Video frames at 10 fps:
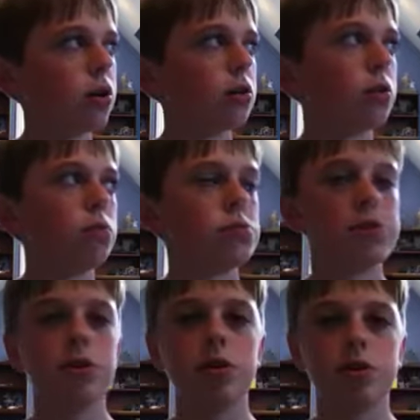
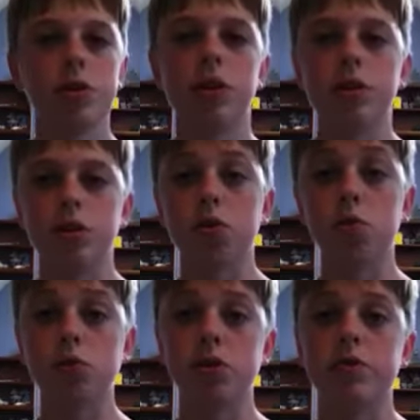clones seen in the Clone
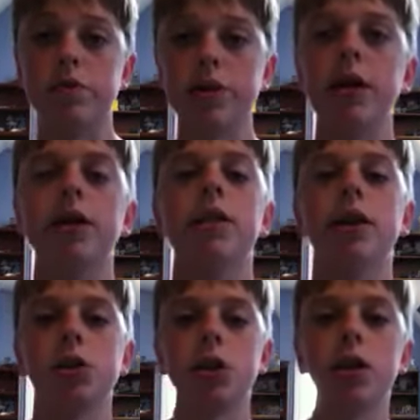Wars season finale that
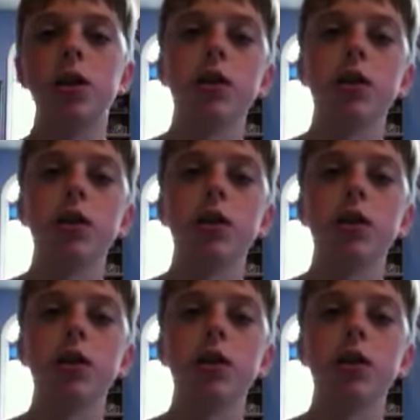I tried.